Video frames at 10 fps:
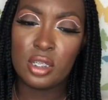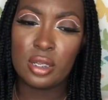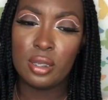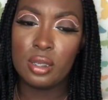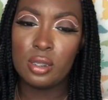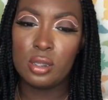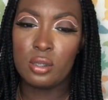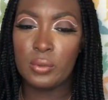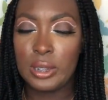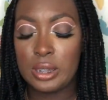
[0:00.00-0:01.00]
I think it's
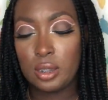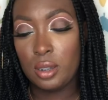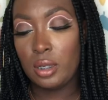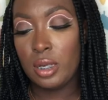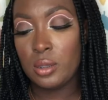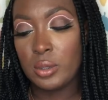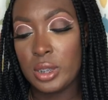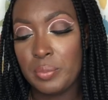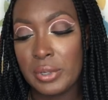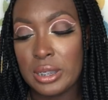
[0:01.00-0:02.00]
twenty,
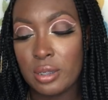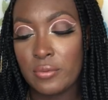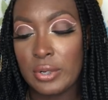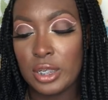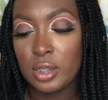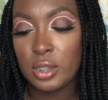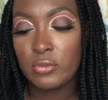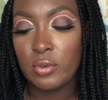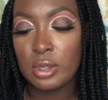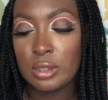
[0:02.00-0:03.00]
twenty pairs of lashes
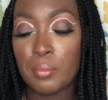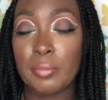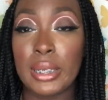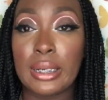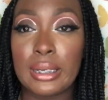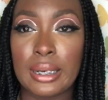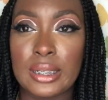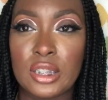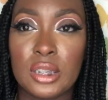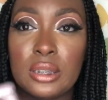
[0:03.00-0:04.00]
for mink lashes.